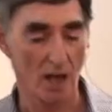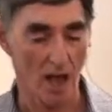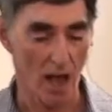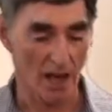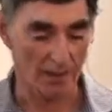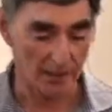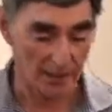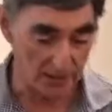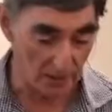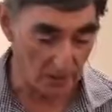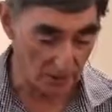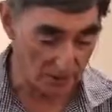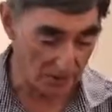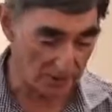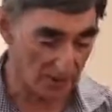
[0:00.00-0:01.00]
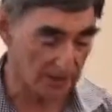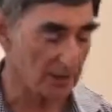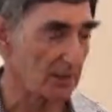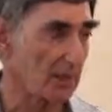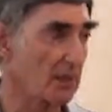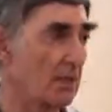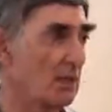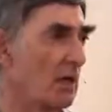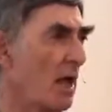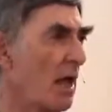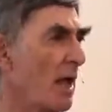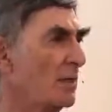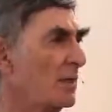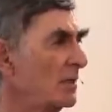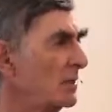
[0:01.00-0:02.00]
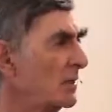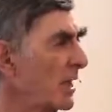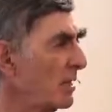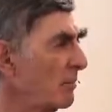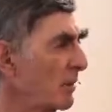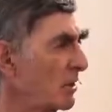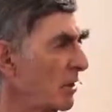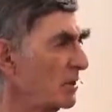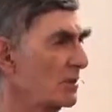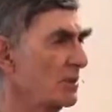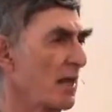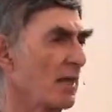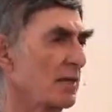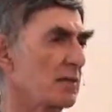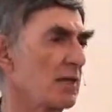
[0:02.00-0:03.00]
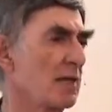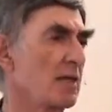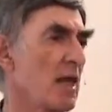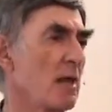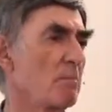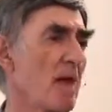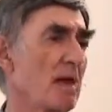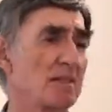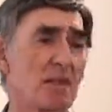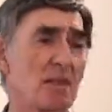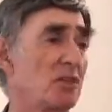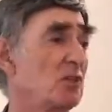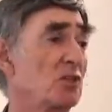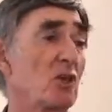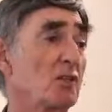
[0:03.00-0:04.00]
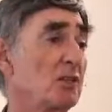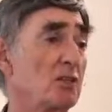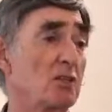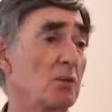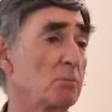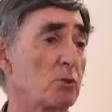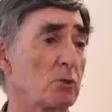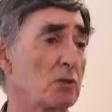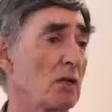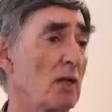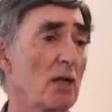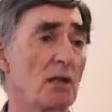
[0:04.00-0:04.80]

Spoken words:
And he looked at it, and I didn't tell him the context, and he came back and said, this is not Egyptian,